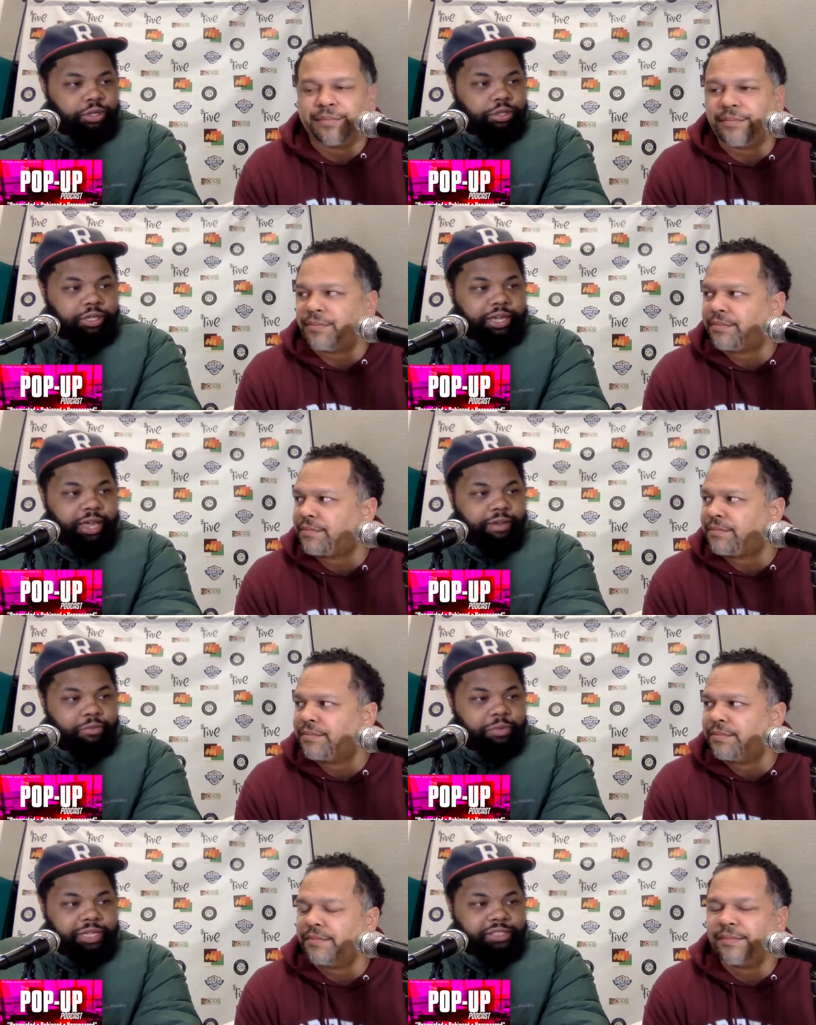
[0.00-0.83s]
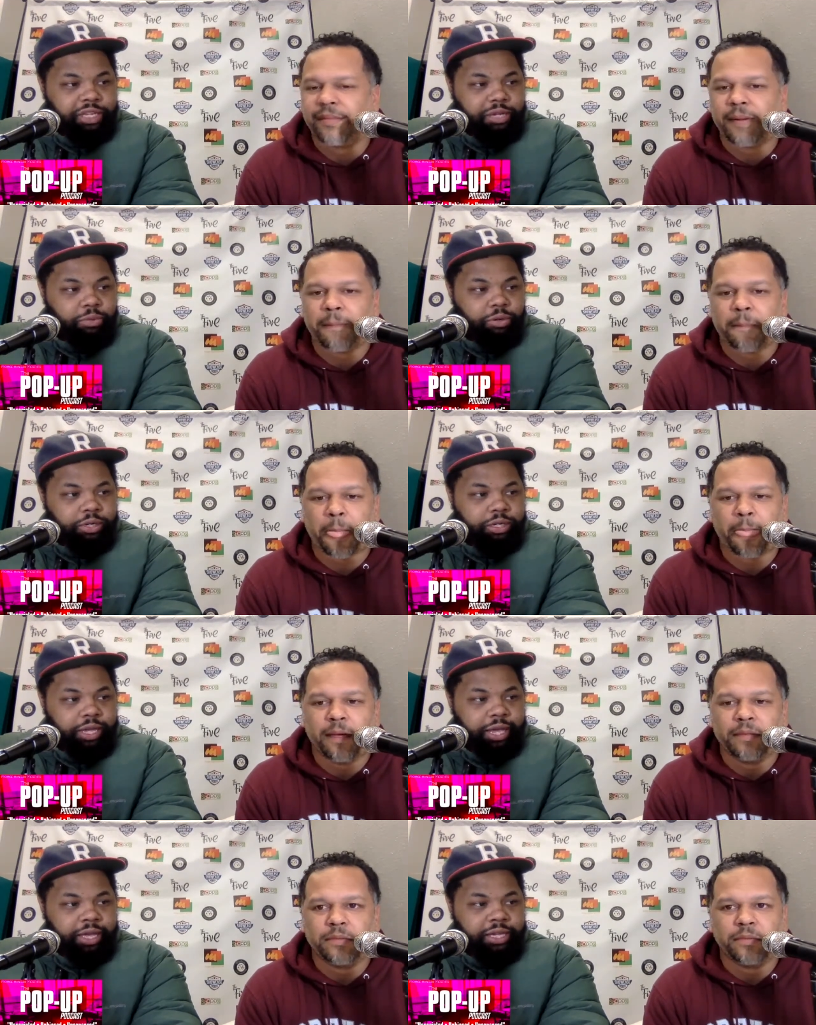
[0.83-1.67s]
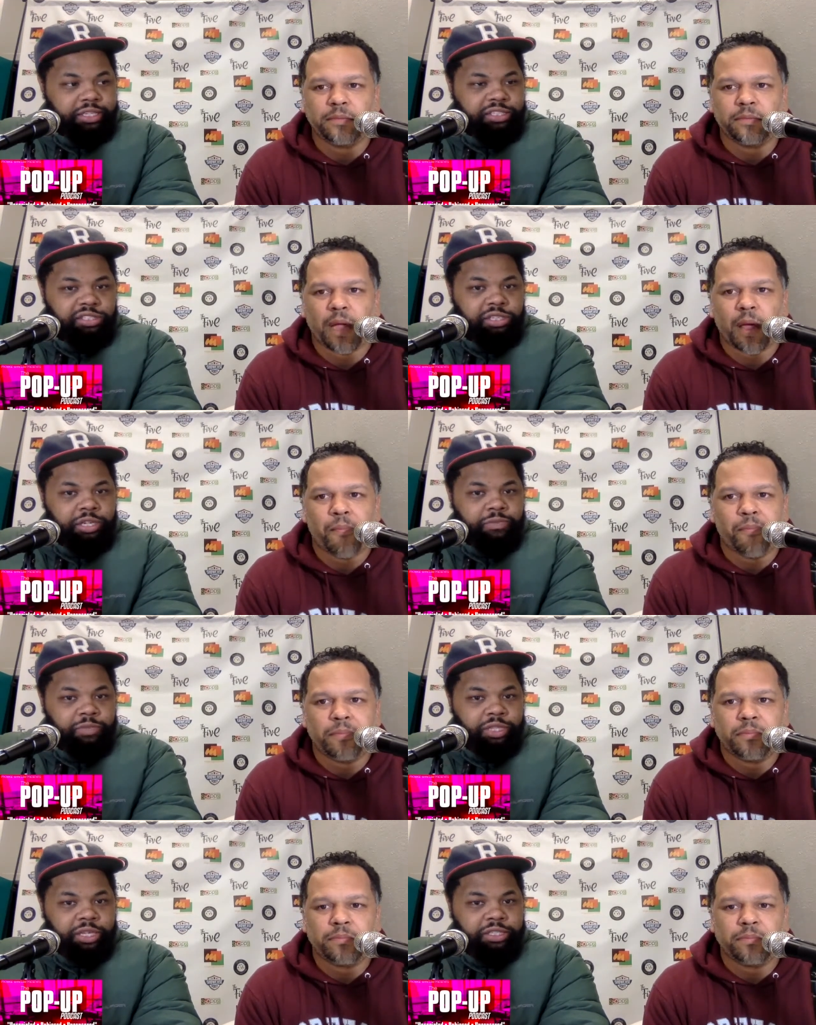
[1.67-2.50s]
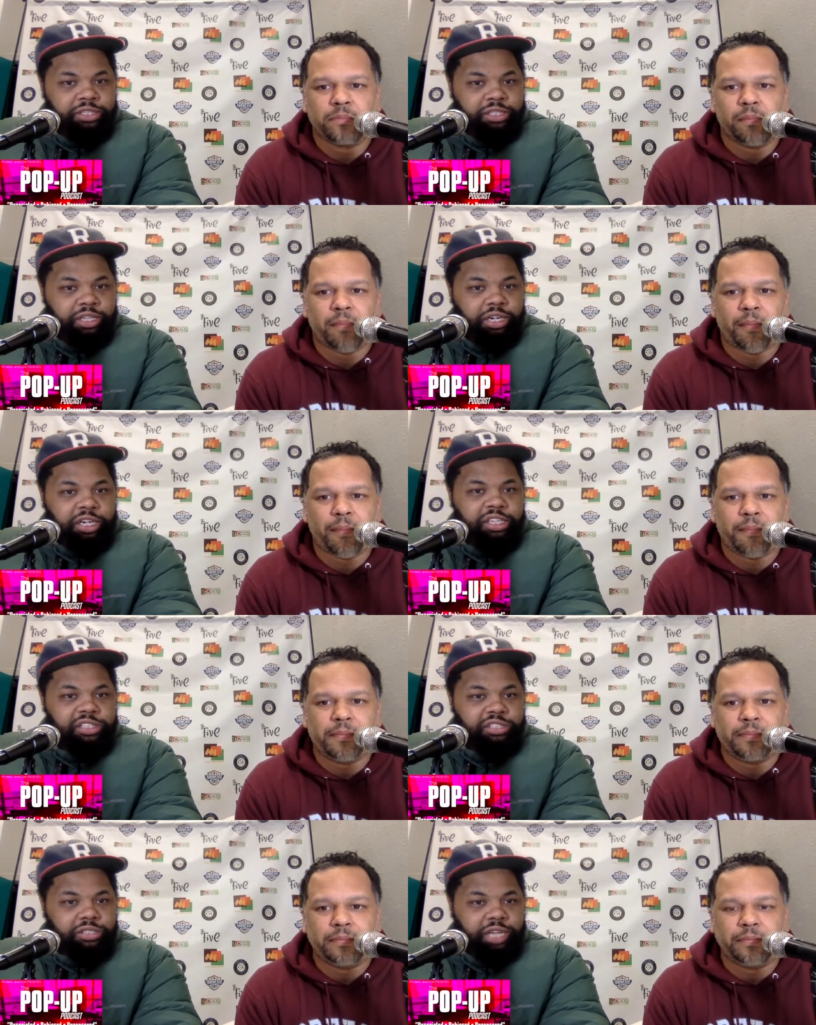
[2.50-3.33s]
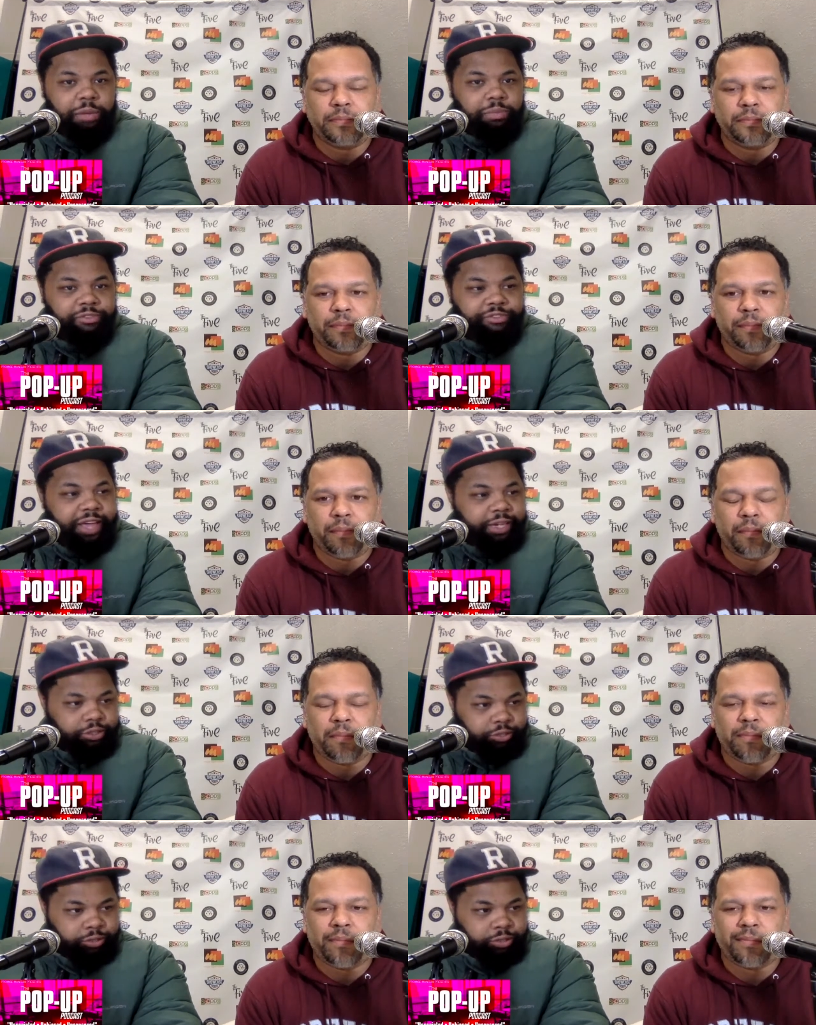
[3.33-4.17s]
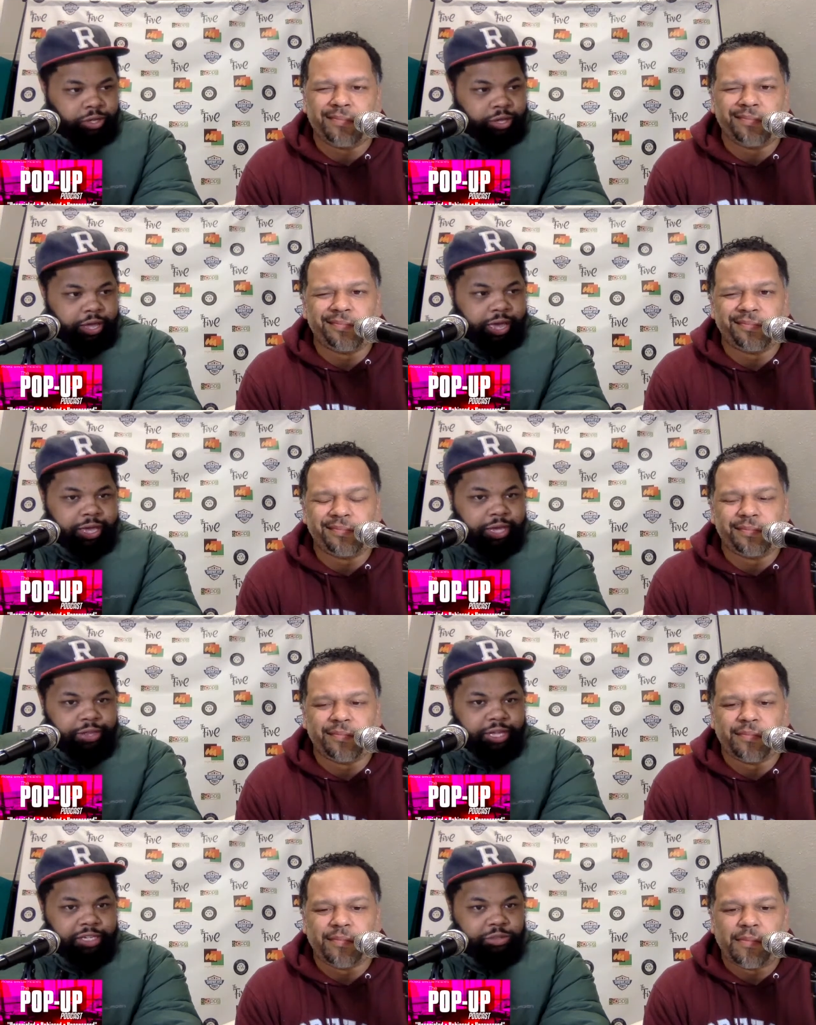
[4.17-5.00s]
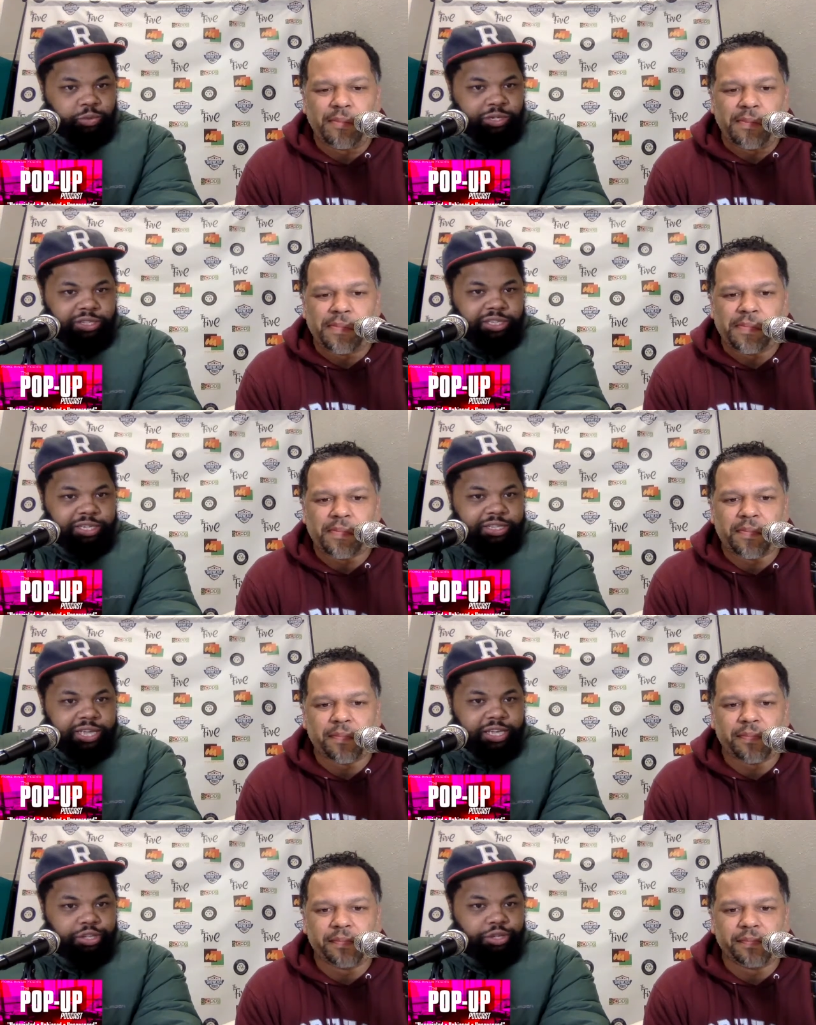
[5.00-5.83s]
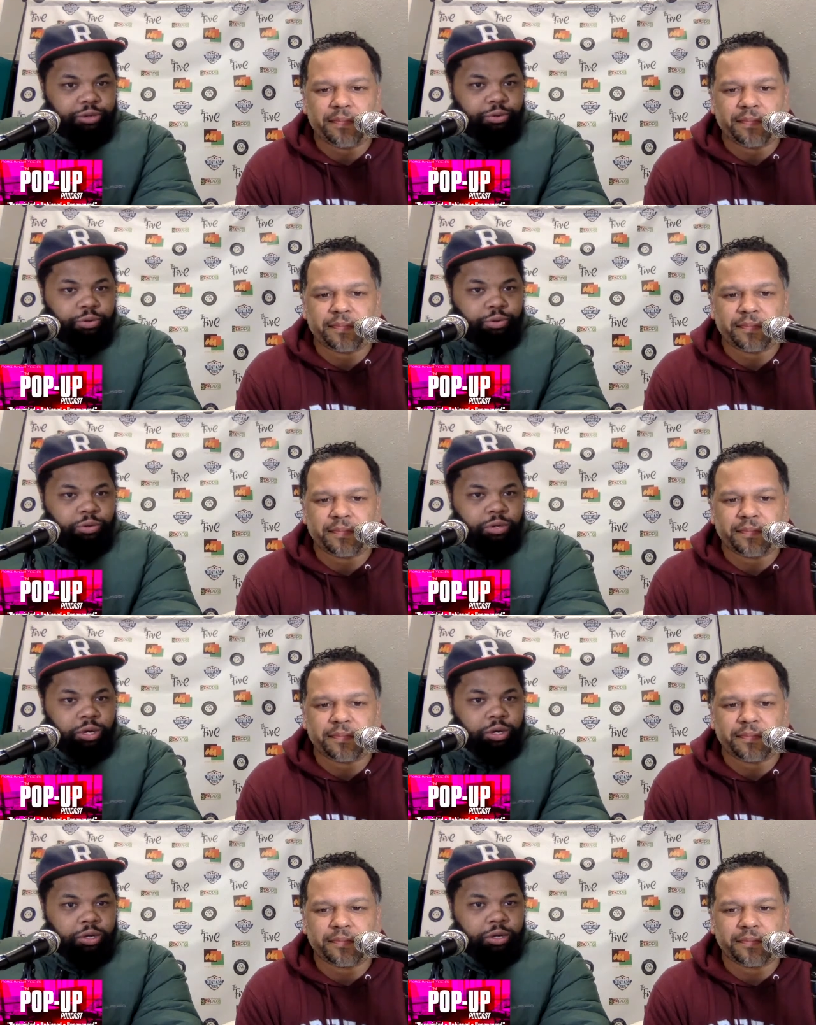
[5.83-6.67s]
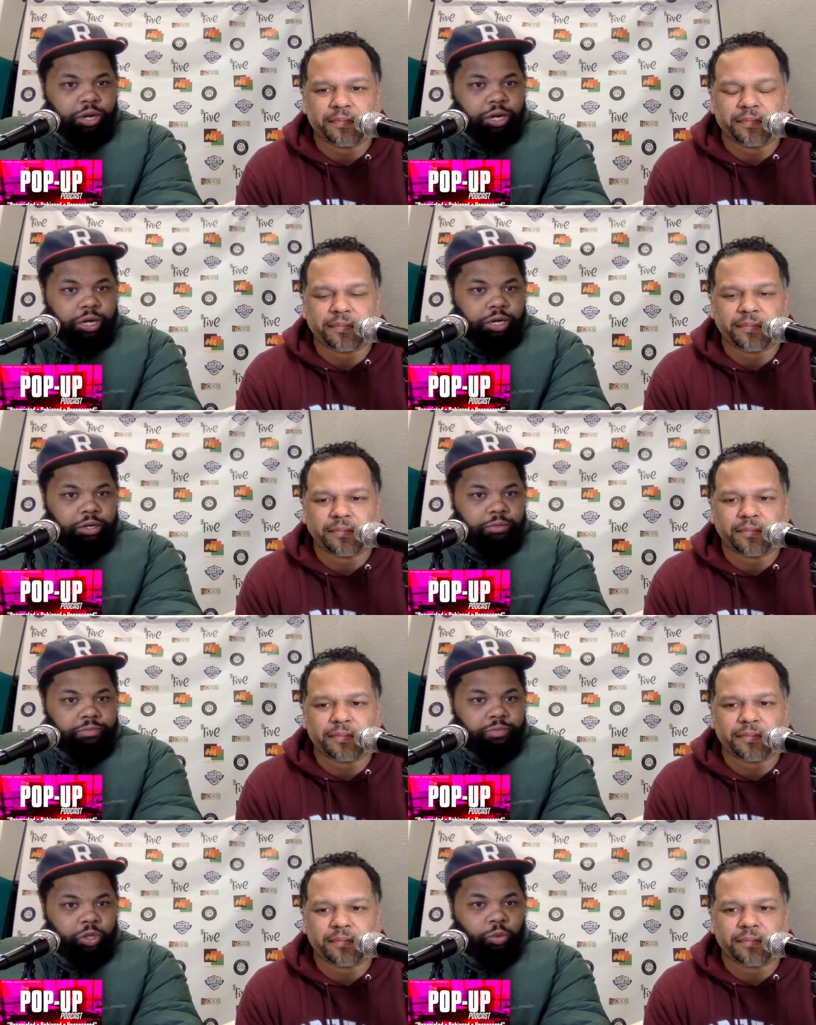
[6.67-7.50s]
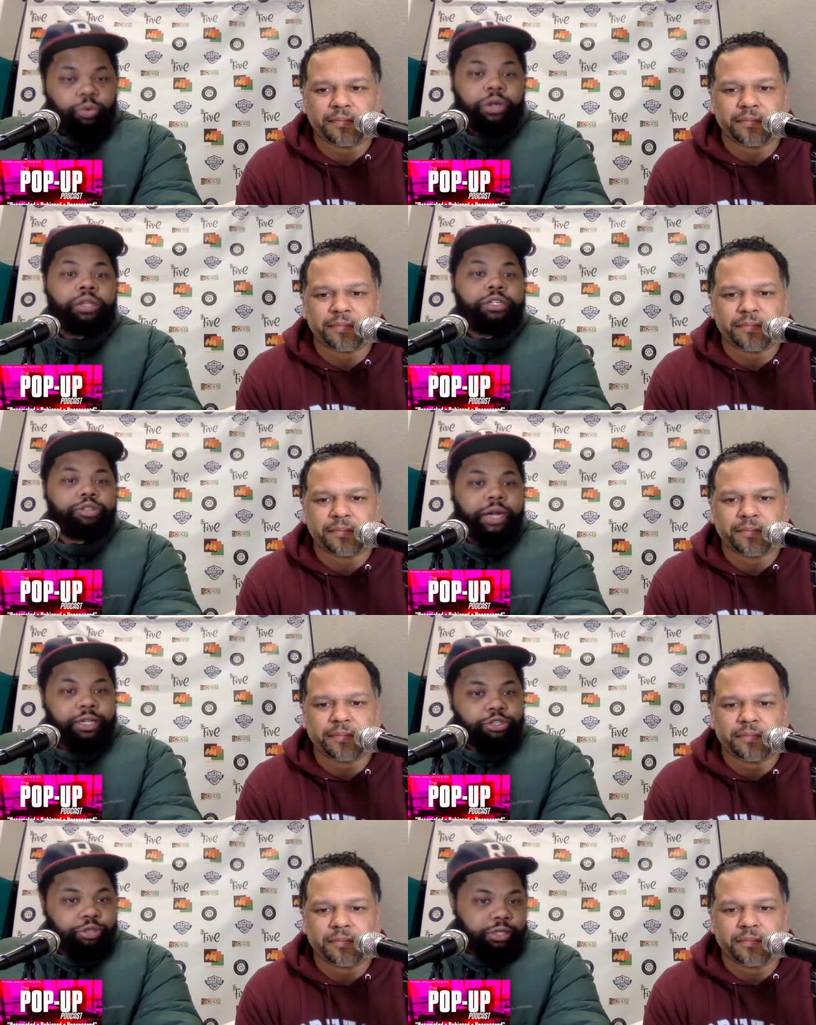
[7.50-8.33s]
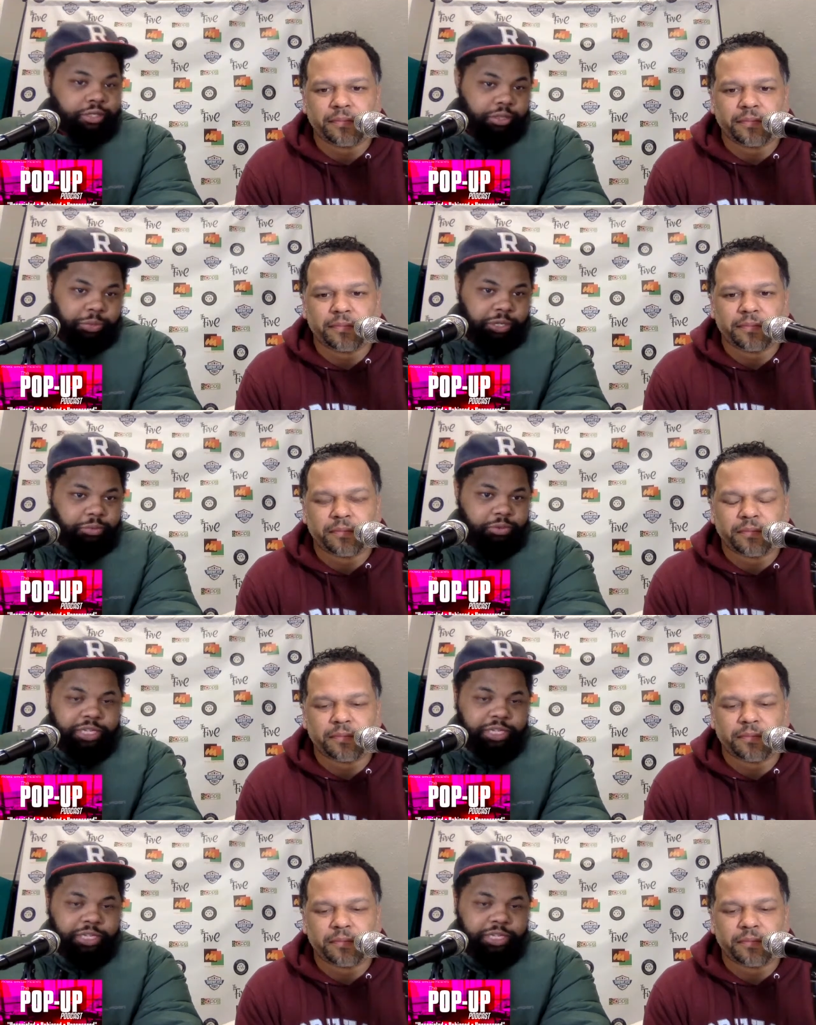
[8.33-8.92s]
Speaker 1: look at it from that standpoint as it's an us type of factor, and that is one thing that you um, really try to drill into people.